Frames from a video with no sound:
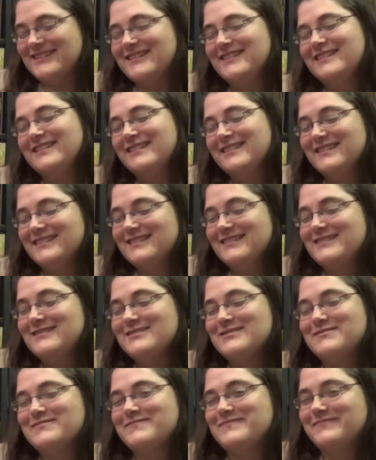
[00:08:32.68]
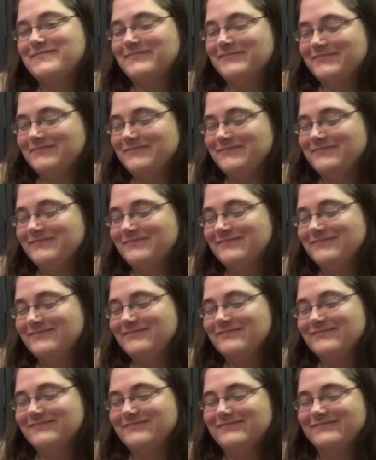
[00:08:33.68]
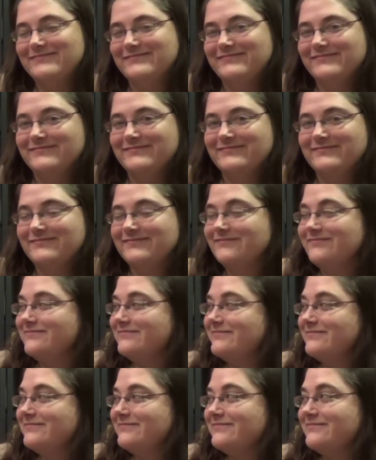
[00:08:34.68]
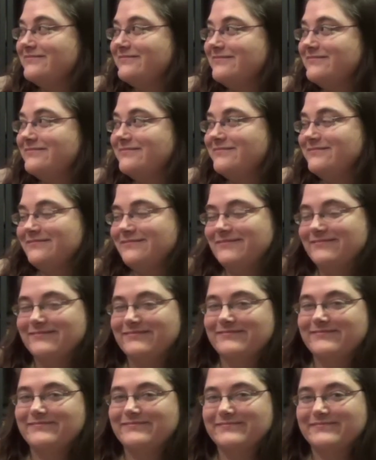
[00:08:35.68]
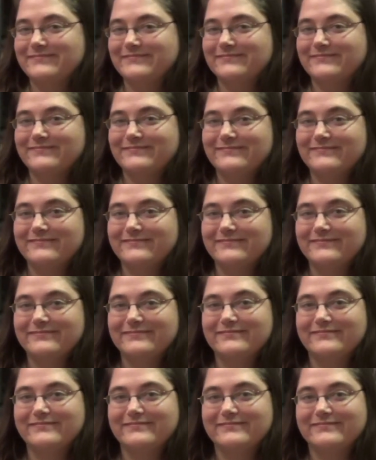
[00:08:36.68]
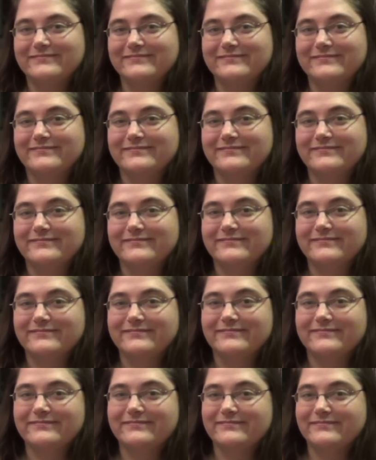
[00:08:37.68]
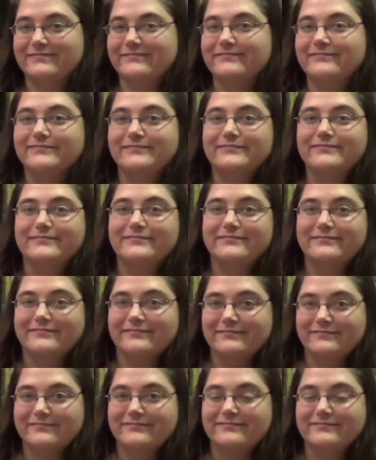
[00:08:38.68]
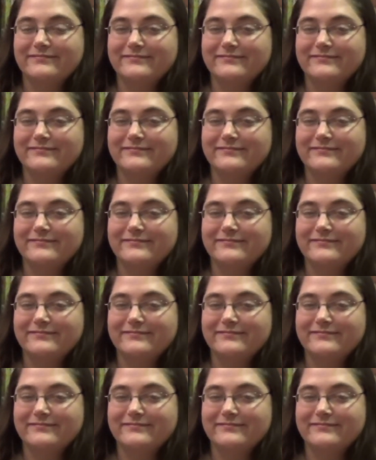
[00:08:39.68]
(silent)